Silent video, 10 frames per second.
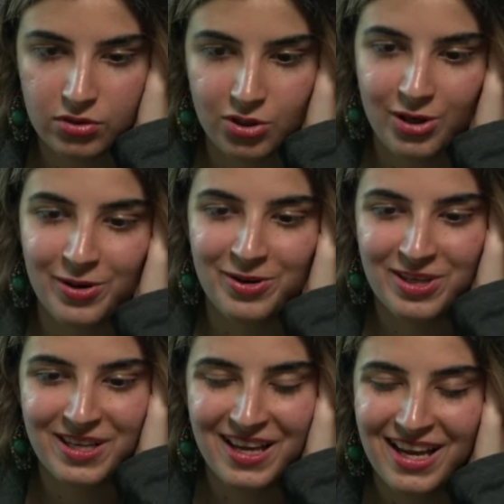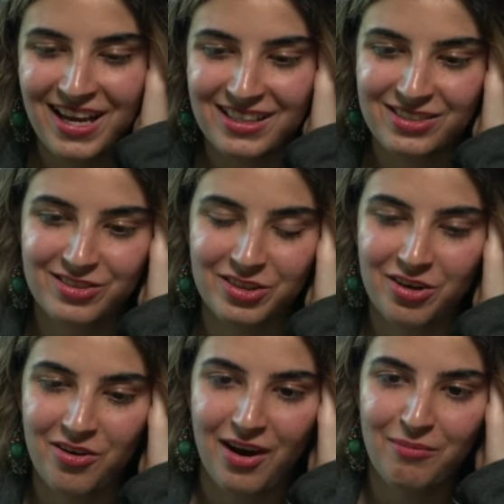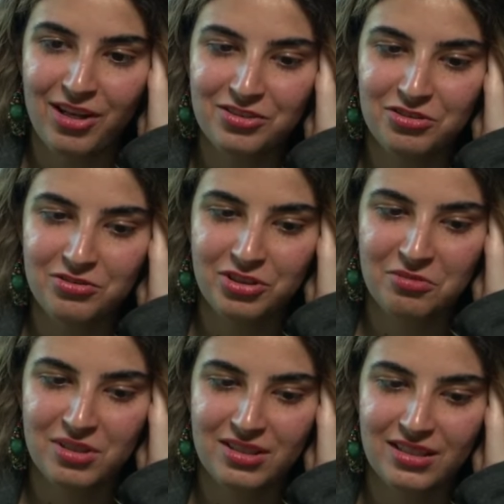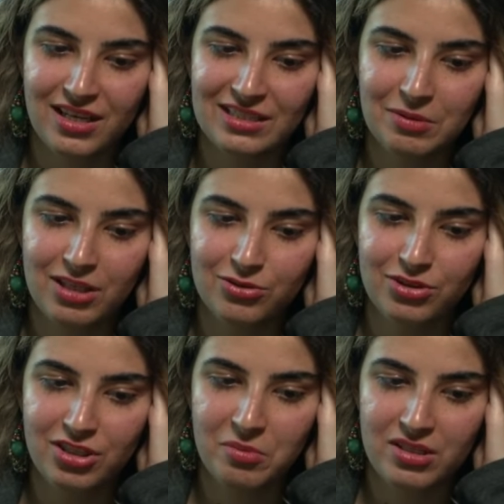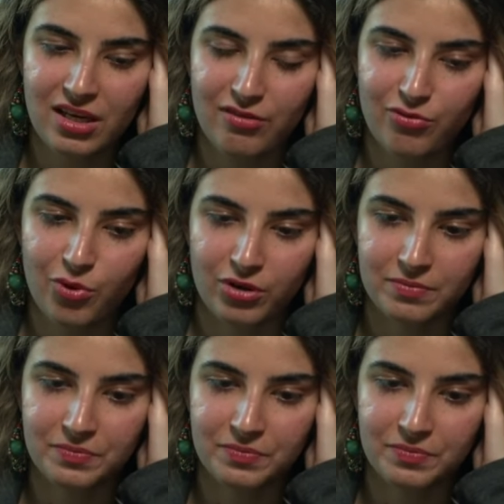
though. so I'm not really recommending that, but I do recommend a4.